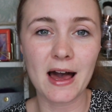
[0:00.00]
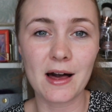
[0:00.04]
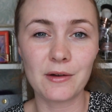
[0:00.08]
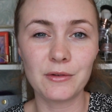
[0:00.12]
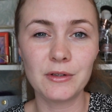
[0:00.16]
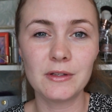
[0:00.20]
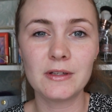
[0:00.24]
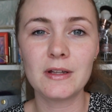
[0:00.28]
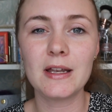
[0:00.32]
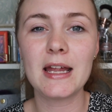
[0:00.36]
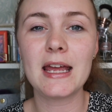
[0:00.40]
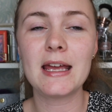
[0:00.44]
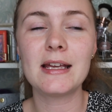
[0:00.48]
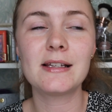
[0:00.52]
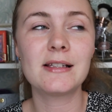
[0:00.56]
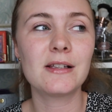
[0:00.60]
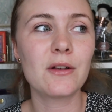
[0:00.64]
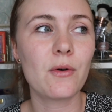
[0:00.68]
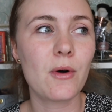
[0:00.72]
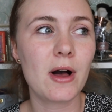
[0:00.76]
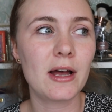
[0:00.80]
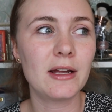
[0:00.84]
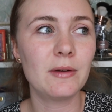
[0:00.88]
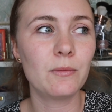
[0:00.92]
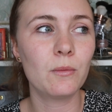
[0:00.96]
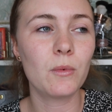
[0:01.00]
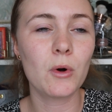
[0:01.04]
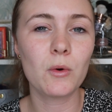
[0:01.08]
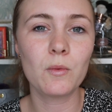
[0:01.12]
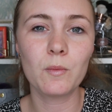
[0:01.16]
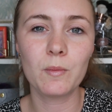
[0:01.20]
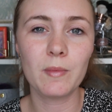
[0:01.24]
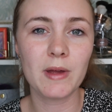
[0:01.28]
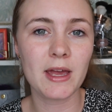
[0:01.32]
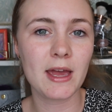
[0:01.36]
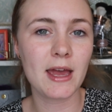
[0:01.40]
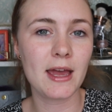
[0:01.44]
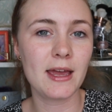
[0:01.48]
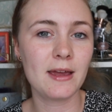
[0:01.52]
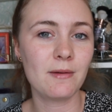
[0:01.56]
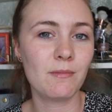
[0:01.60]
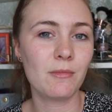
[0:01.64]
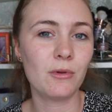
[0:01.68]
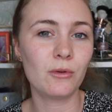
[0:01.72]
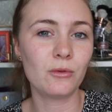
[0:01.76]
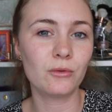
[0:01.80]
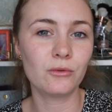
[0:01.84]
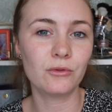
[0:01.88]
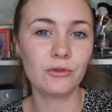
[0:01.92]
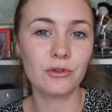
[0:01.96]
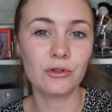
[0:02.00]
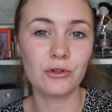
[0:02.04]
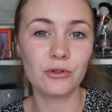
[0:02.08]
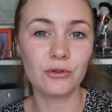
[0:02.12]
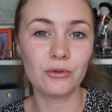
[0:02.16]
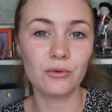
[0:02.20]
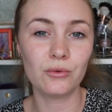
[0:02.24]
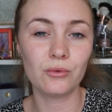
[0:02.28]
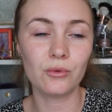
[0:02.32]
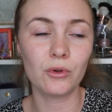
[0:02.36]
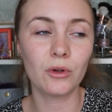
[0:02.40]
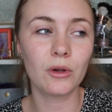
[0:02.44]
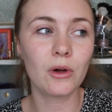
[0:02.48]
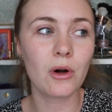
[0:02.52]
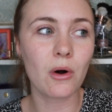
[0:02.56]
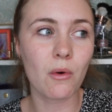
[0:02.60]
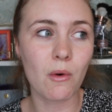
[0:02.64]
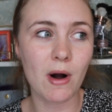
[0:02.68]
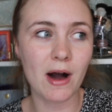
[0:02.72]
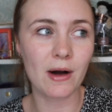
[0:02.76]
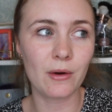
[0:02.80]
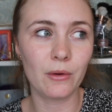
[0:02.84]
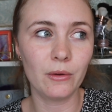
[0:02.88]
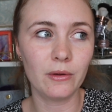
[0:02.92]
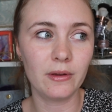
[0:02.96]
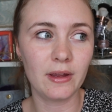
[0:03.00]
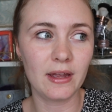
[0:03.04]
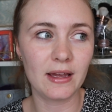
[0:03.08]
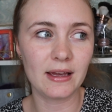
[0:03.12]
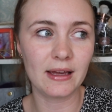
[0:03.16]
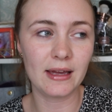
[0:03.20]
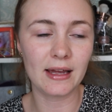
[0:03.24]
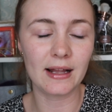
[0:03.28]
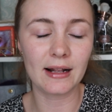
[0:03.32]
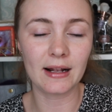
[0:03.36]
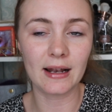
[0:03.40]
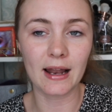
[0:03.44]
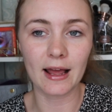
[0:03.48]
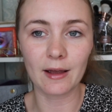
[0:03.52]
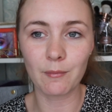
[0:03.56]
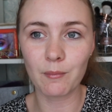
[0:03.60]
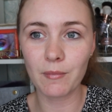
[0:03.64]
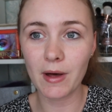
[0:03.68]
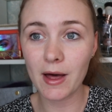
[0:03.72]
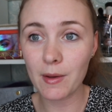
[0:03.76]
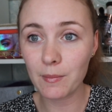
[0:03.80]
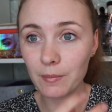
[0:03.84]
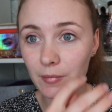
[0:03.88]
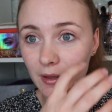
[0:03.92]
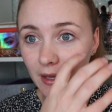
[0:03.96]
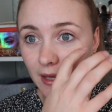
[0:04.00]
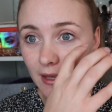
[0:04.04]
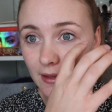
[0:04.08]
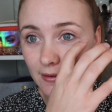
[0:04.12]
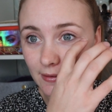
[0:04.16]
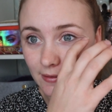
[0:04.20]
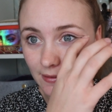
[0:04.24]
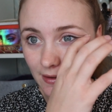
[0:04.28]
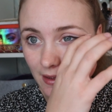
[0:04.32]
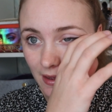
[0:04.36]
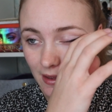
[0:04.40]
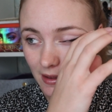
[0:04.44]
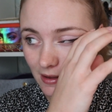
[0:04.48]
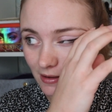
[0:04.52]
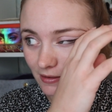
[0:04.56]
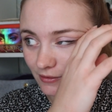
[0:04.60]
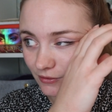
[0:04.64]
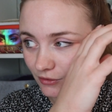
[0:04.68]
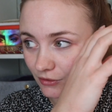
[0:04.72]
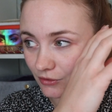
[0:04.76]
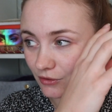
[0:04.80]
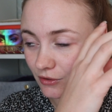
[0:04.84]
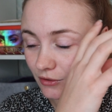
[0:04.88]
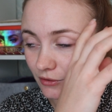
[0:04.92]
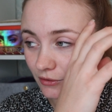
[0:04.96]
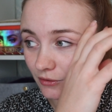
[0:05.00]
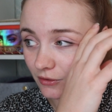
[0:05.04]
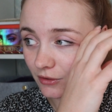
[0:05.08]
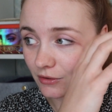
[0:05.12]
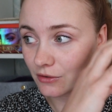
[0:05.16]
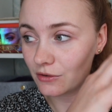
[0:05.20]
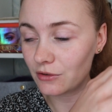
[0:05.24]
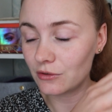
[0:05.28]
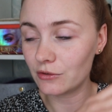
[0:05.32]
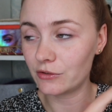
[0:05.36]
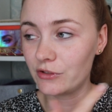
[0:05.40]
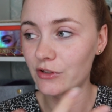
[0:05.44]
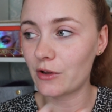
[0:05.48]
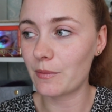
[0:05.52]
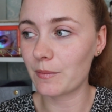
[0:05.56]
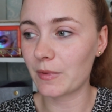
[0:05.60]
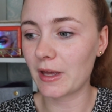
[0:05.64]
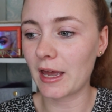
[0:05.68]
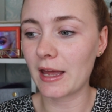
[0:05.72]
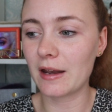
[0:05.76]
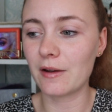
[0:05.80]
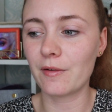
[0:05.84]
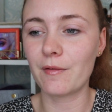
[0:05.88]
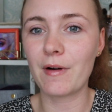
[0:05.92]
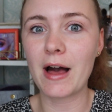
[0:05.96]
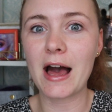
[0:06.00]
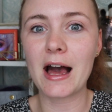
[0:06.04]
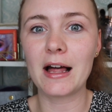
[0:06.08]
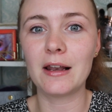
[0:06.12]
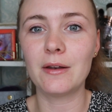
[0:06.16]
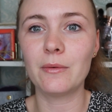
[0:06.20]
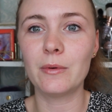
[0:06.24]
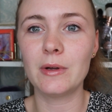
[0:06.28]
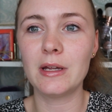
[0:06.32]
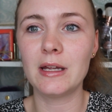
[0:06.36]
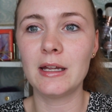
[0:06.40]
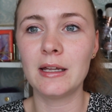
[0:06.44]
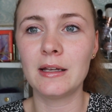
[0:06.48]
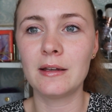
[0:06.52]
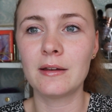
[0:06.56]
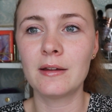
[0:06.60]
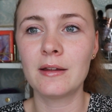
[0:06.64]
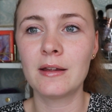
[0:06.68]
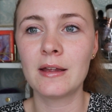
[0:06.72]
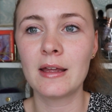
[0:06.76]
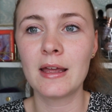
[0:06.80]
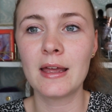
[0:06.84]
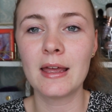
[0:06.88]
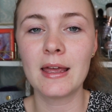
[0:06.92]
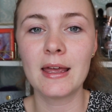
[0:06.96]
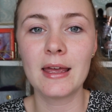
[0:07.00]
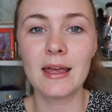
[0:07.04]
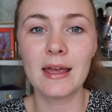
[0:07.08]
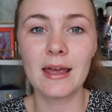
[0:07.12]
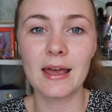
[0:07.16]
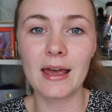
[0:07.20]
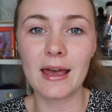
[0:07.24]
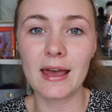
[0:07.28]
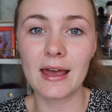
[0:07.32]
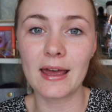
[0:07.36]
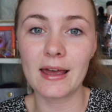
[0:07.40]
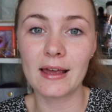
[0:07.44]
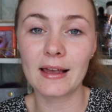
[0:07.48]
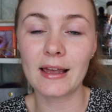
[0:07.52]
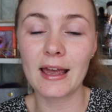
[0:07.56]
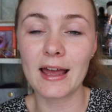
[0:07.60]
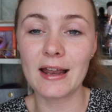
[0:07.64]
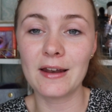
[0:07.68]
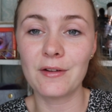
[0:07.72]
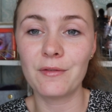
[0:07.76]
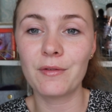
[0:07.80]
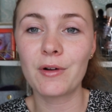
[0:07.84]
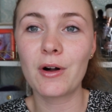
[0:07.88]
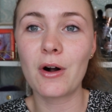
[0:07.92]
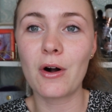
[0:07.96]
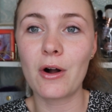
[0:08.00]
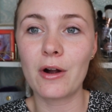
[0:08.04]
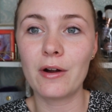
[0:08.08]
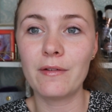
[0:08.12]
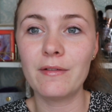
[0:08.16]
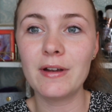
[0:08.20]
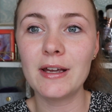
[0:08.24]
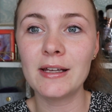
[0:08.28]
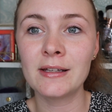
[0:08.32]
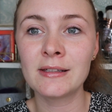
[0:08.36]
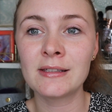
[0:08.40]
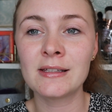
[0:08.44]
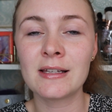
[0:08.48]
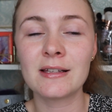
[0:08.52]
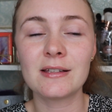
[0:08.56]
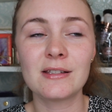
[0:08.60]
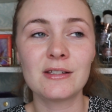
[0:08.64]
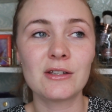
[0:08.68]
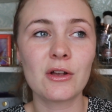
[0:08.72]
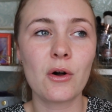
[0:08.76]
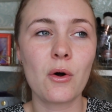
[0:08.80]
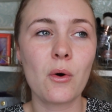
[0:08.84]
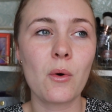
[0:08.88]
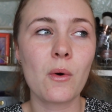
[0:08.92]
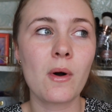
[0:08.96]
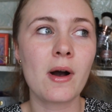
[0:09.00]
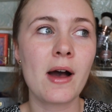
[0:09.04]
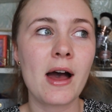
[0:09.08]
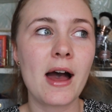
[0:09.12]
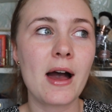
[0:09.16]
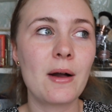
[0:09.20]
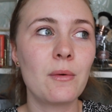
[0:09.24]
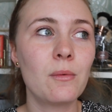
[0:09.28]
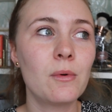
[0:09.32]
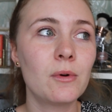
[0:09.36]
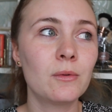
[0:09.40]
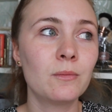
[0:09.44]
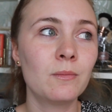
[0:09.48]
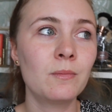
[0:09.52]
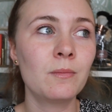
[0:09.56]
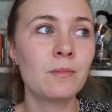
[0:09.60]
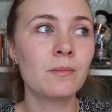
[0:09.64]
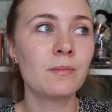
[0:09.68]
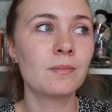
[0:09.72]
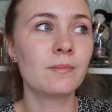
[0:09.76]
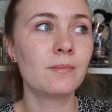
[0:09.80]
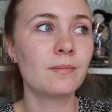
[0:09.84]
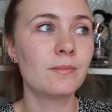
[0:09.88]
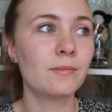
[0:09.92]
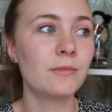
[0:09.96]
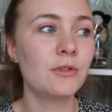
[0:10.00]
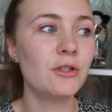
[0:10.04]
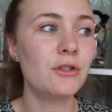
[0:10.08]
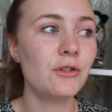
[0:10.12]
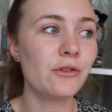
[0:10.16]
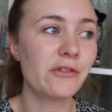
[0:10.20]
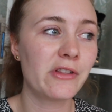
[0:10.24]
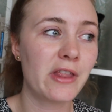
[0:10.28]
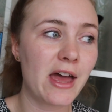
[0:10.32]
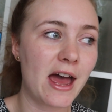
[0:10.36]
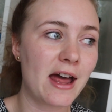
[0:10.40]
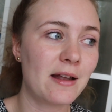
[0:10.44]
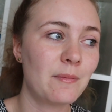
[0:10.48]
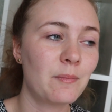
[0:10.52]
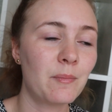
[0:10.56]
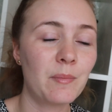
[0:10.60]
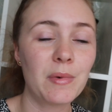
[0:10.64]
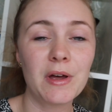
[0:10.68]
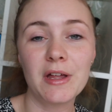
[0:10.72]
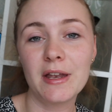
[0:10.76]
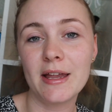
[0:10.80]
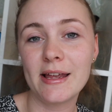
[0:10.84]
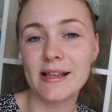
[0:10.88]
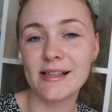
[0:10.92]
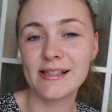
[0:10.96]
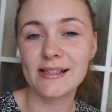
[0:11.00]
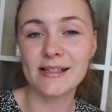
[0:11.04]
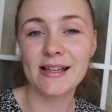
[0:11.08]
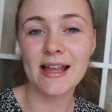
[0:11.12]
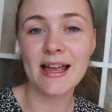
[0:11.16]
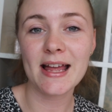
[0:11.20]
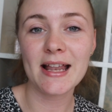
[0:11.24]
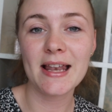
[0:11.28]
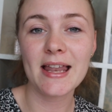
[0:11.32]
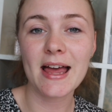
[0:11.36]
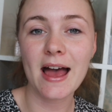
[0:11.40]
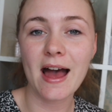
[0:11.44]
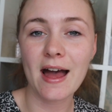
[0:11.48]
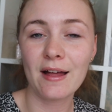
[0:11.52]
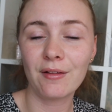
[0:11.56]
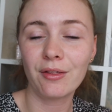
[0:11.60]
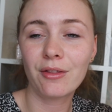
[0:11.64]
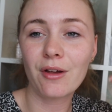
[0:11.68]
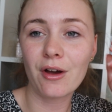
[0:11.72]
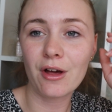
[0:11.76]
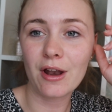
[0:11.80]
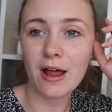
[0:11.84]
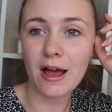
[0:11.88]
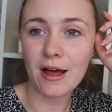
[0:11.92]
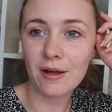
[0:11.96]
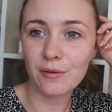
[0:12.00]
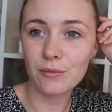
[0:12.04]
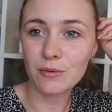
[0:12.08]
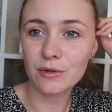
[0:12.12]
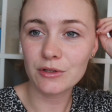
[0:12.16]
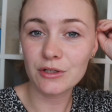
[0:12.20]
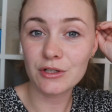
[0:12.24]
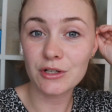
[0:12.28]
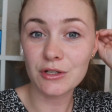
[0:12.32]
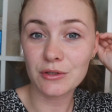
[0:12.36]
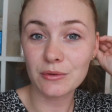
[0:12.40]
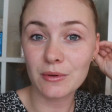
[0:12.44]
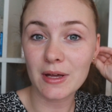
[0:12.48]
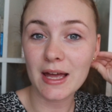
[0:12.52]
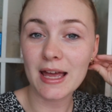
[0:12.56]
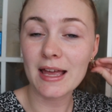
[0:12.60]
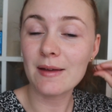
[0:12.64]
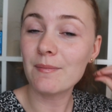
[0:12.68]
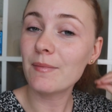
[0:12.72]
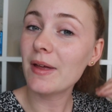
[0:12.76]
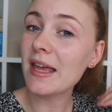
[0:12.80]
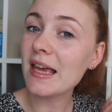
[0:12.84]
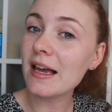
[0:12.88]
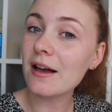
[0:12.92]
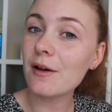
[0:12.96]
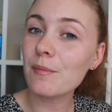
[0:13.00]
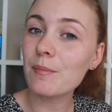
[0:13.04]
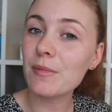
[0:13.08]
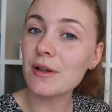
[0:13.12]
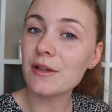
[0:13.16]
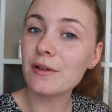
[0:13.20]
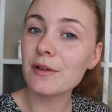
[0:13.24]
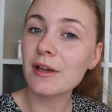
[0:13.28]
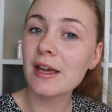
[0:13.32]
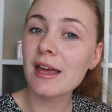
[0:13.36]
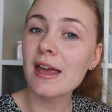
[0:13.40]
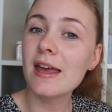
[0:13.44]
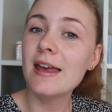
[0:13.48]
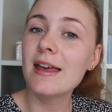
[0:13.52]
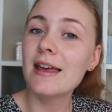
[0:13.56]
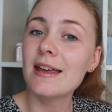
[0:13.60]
house today, so I won't be able to go out and get like pumpkins to do some kind of Halloween kind of carvings. So I won't do that, but instead I thought I would do a makeup look